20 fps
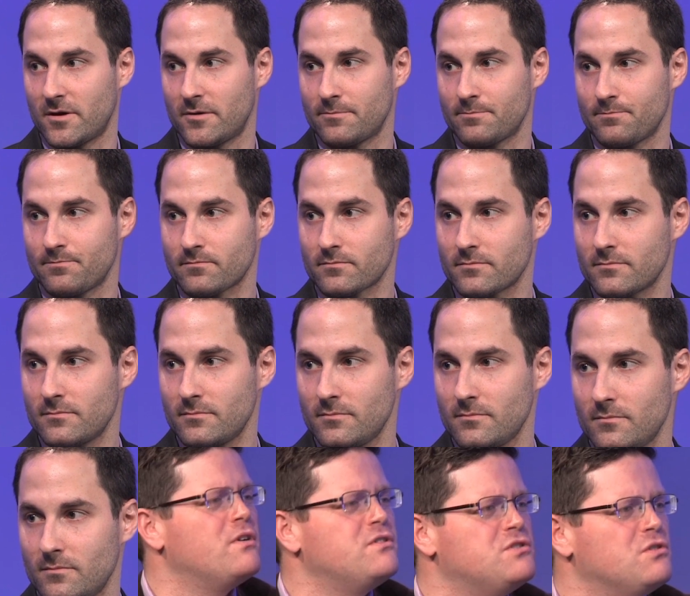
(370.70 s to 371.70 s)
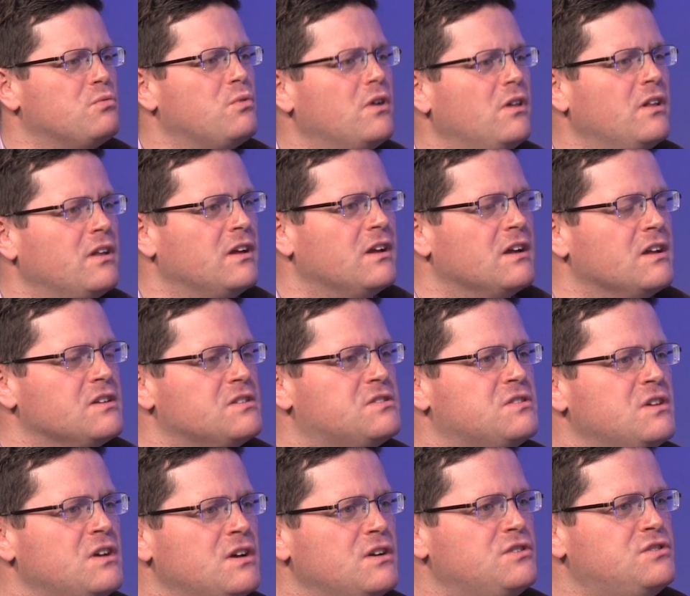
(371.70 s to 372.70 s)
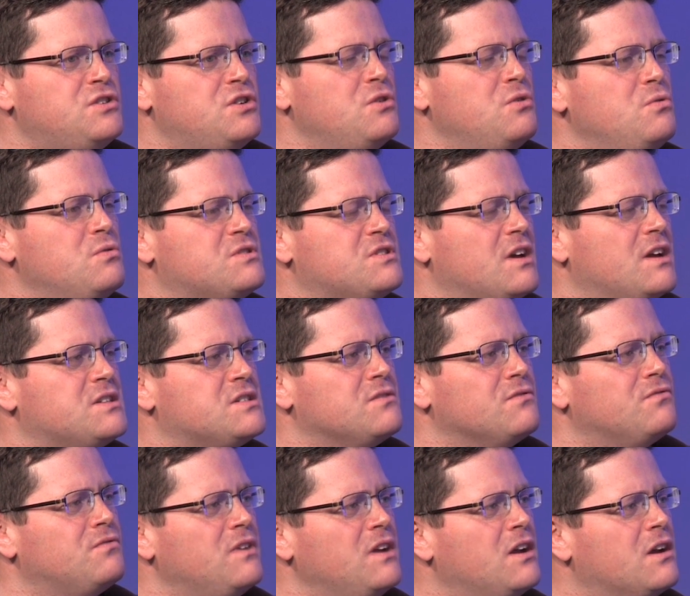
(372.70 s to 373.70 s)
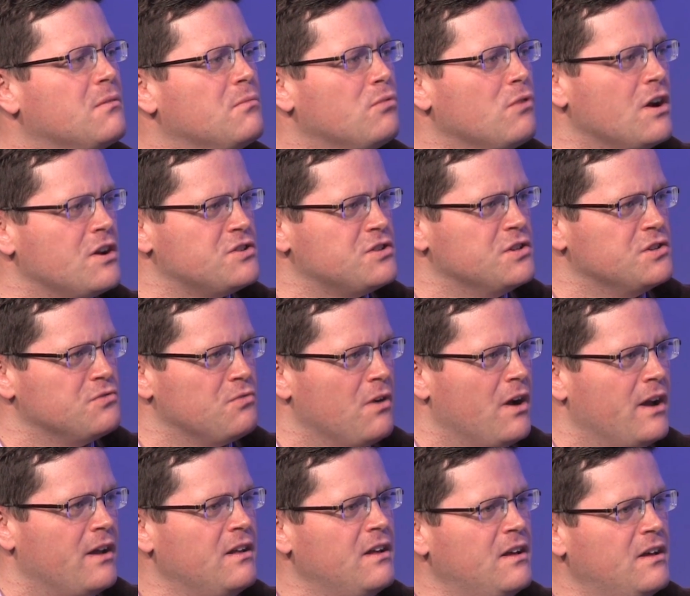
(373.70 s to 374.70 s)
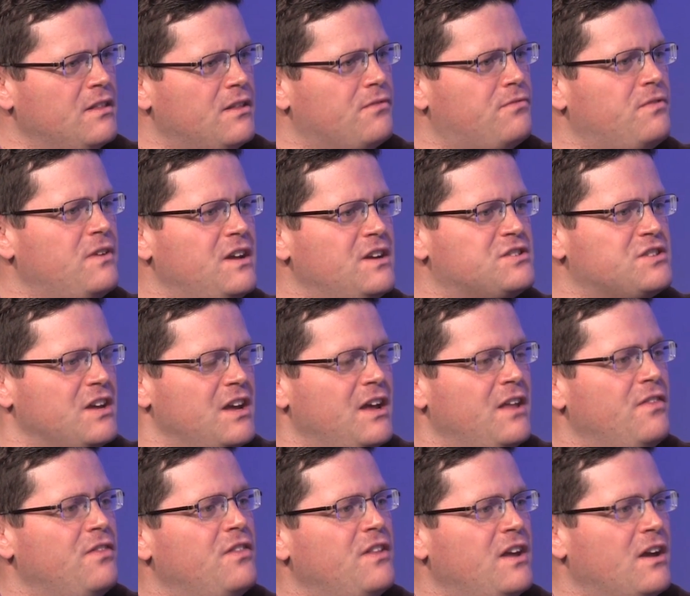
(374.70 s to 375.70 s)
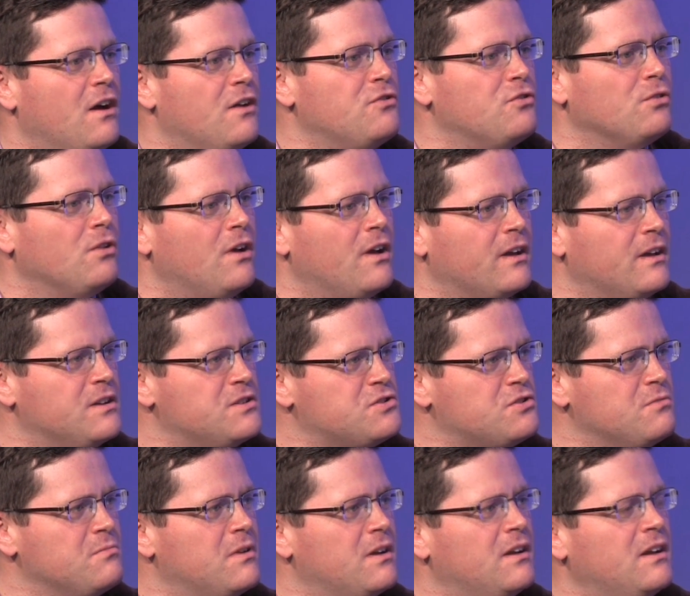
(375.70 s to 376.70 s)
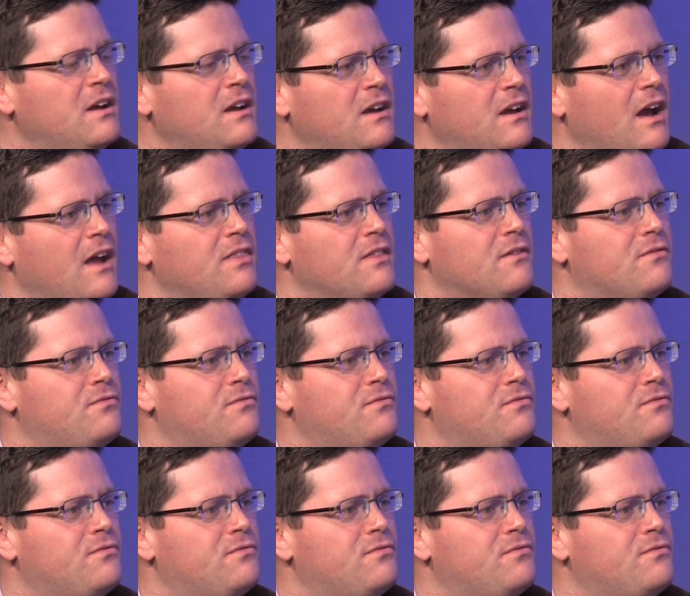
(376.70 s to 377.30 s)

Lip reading: okay. So what you're pointing to really is 2 sets of fee compressions, right? The fees in the underlying instrument and the